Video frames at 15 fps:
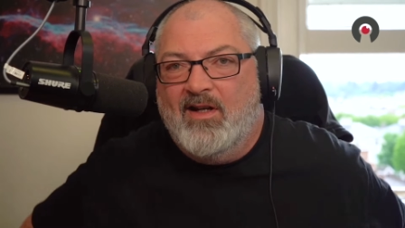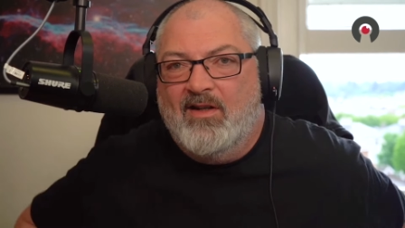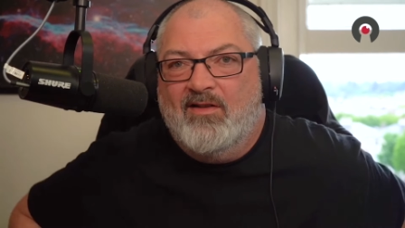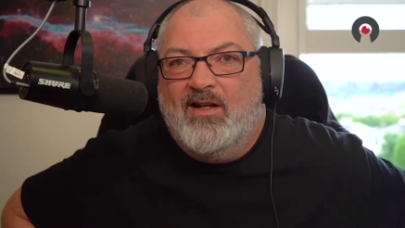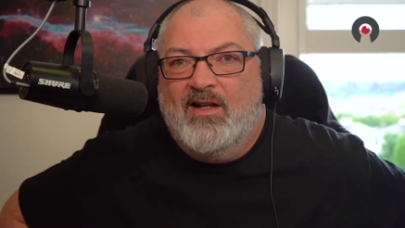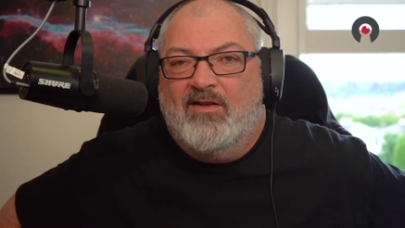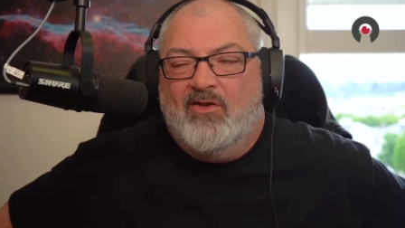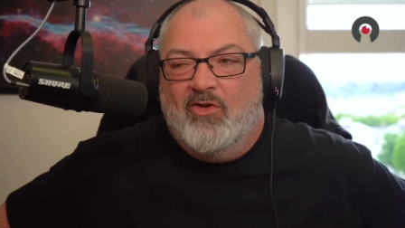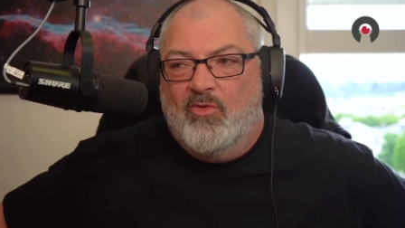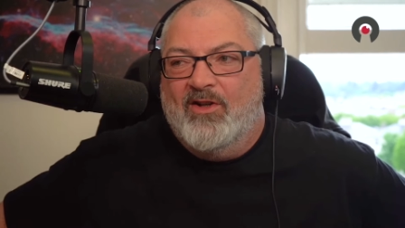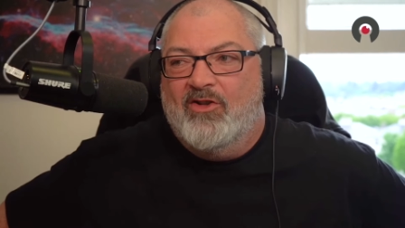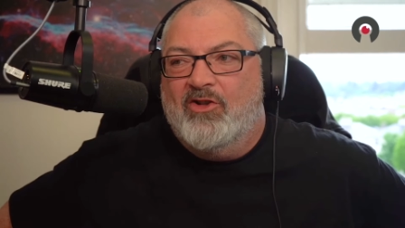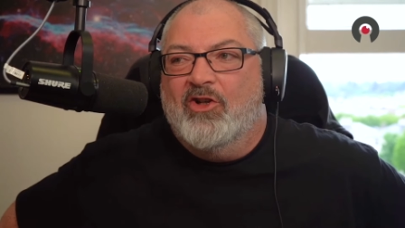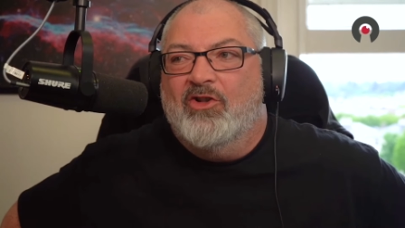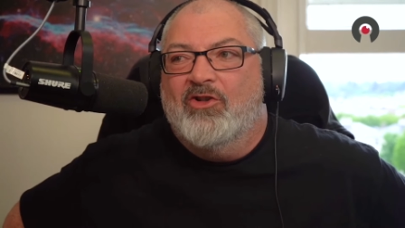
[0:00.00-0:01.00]
it's it's
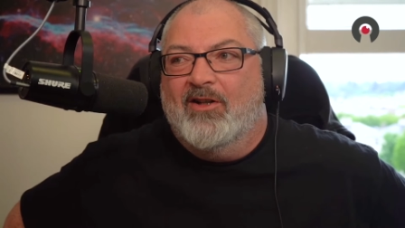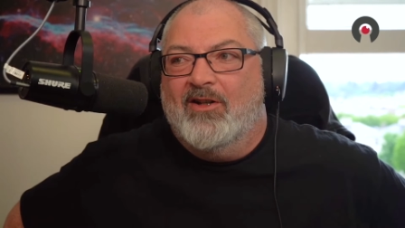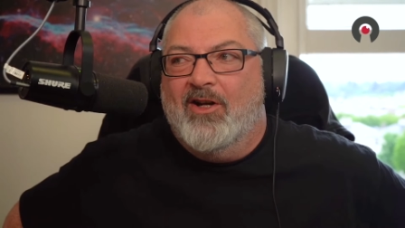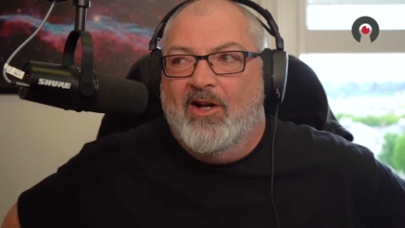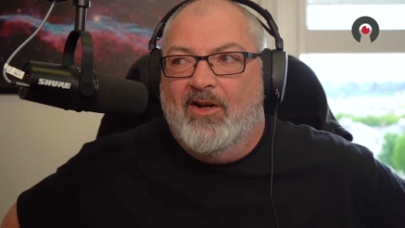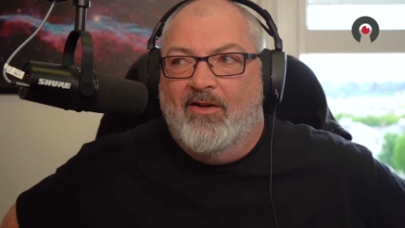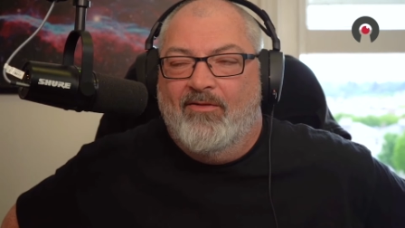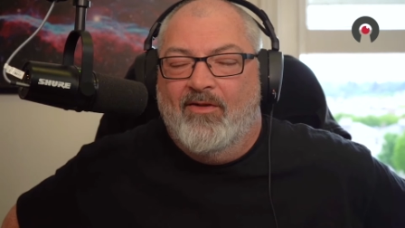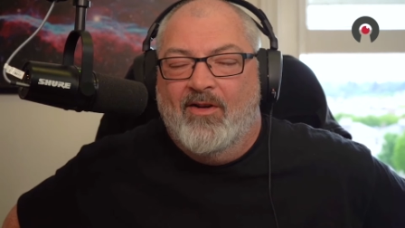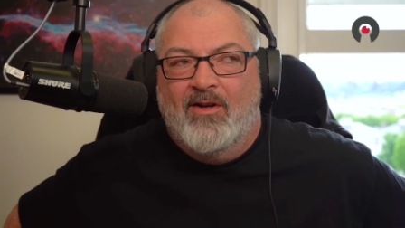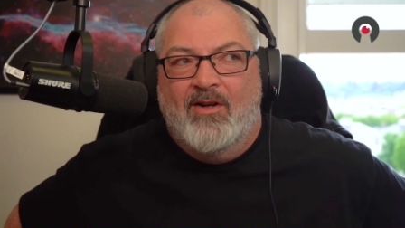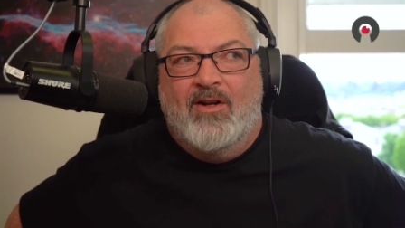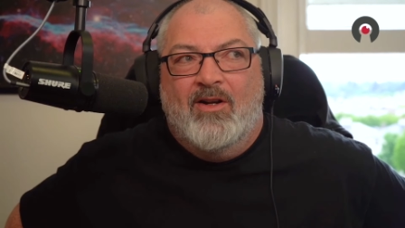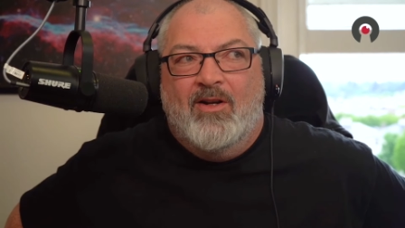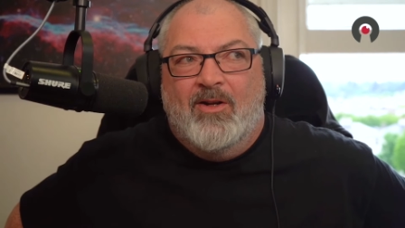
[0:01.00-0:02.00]
always good to kind of.
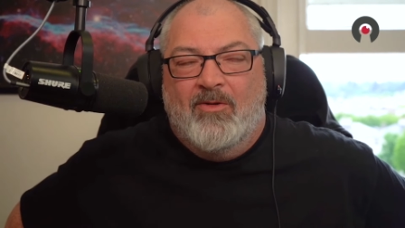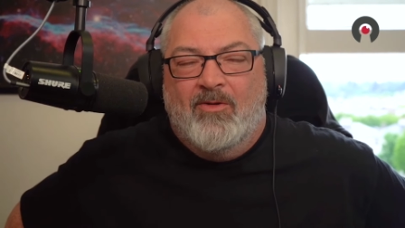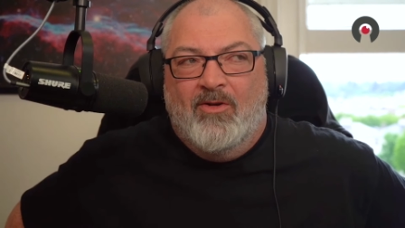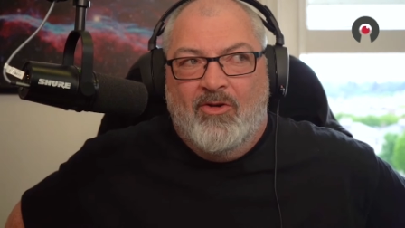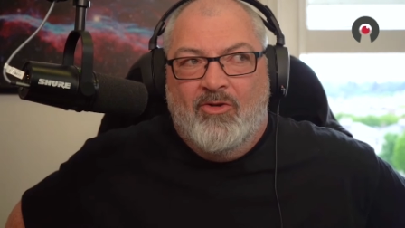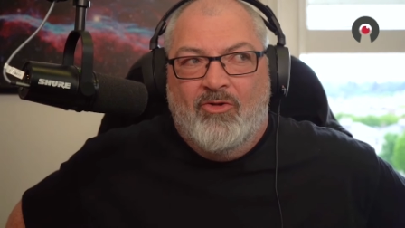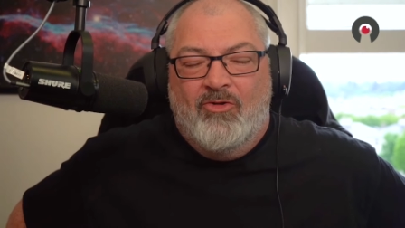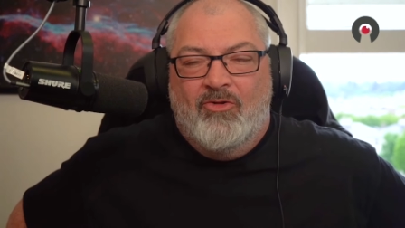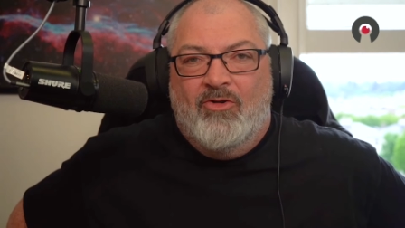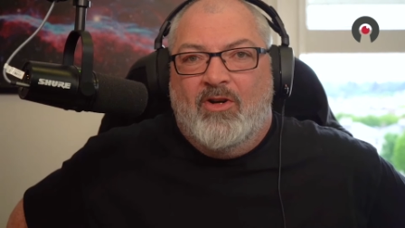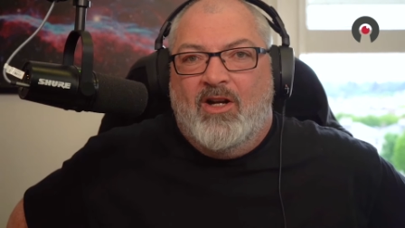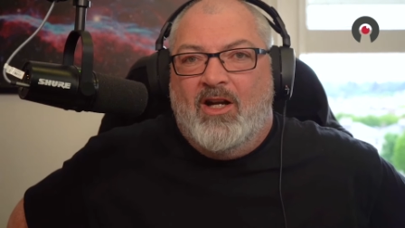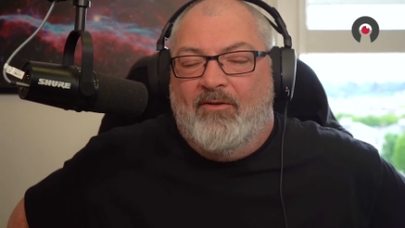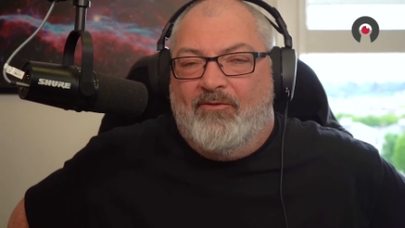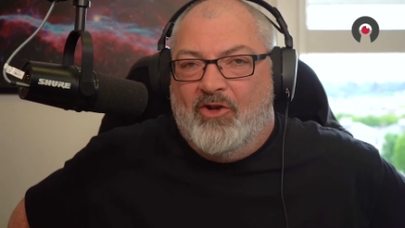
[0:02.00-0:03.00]

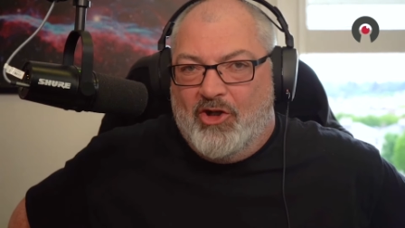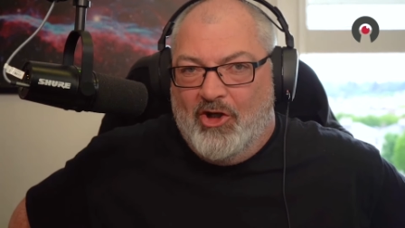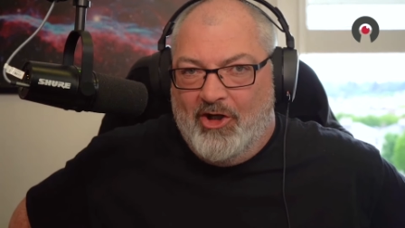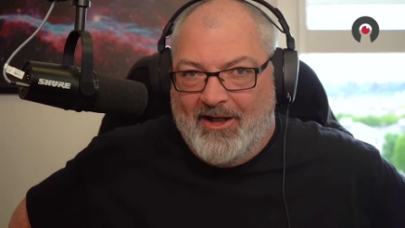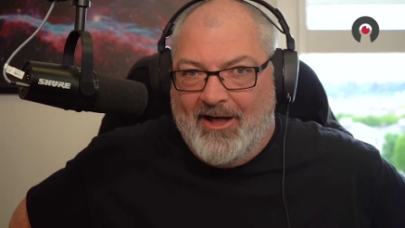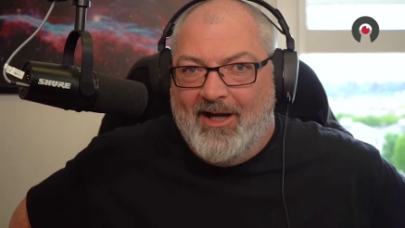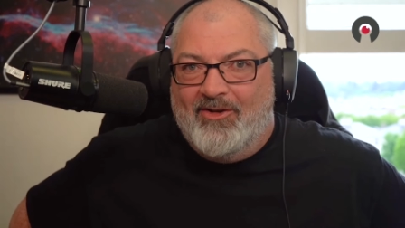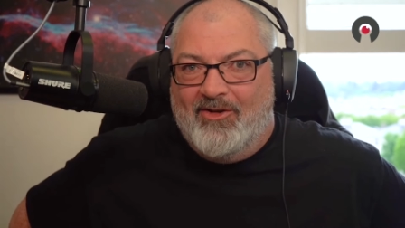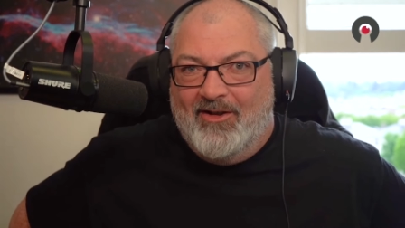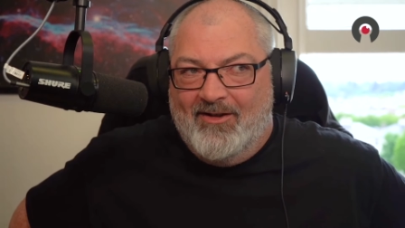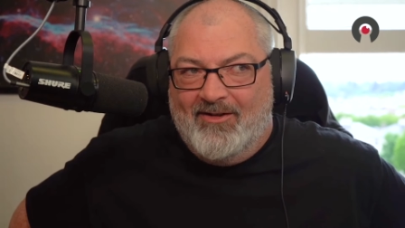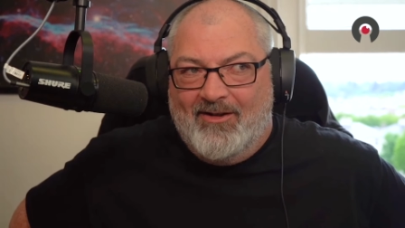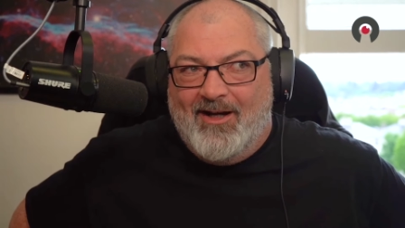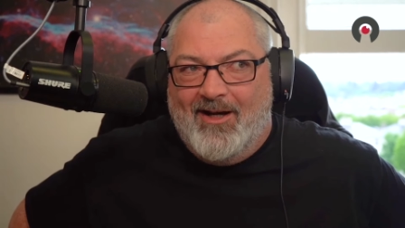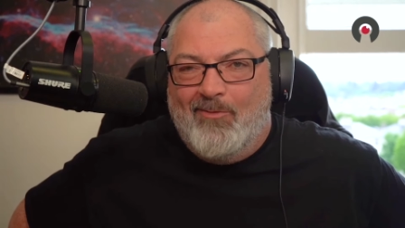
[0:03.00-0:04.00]
If you're going to get into
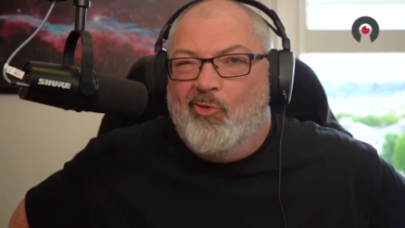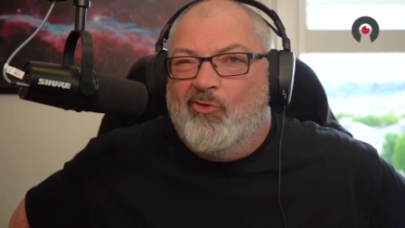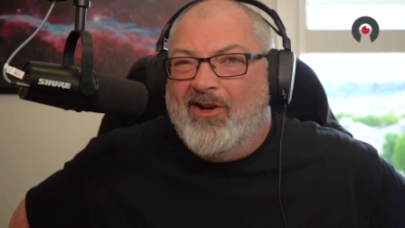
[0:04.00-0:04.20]
this game,